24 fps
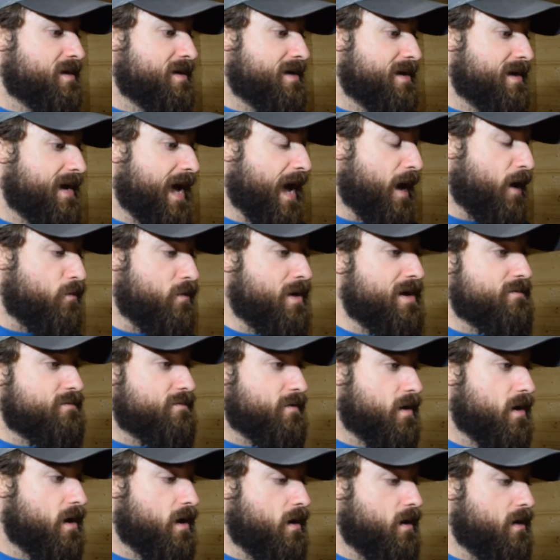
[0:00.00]

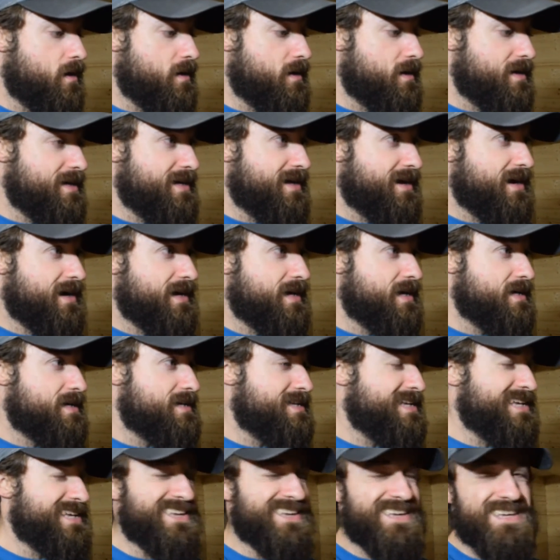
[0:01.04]
However,
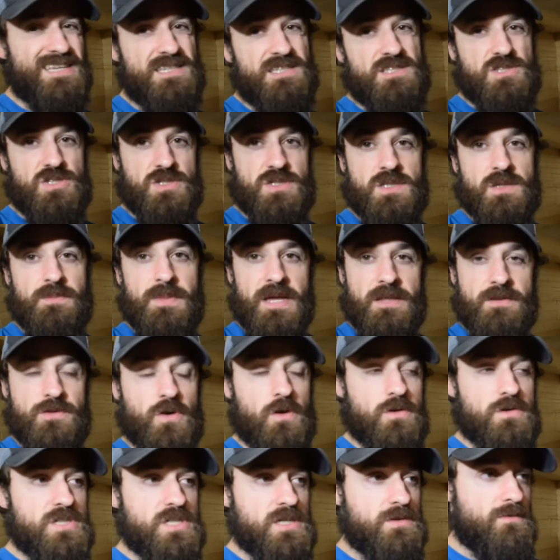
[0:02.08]
it is just a bit
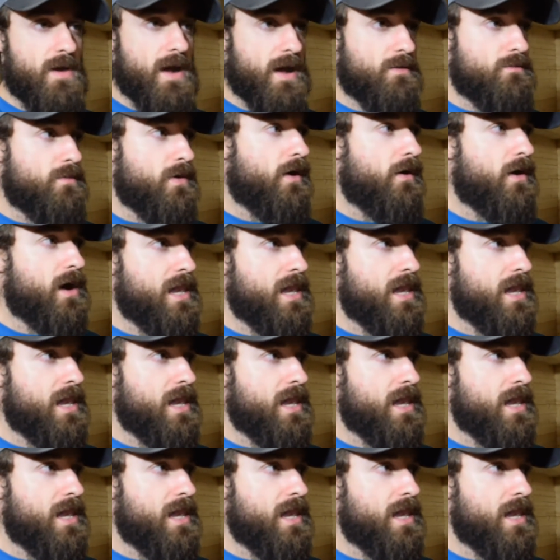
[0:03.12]
dodgy. Around where I